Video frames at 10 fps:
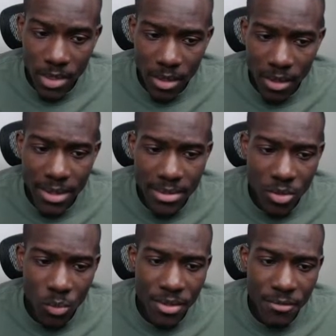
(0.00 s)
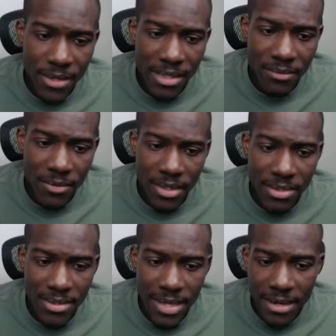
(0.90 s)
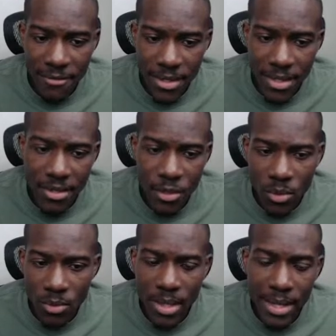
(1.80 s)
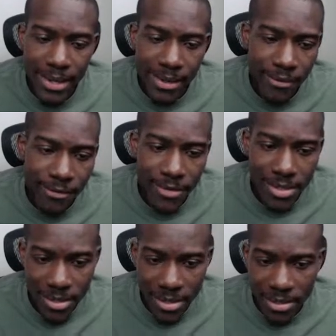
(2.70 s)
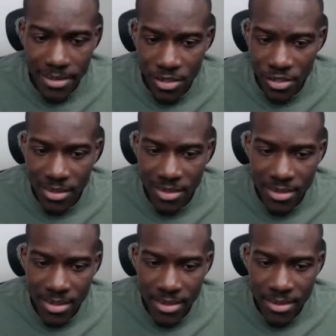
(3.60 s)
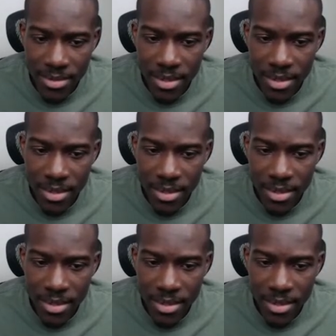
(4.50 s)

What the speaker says: All right, so we're effectively saving UF6, John says.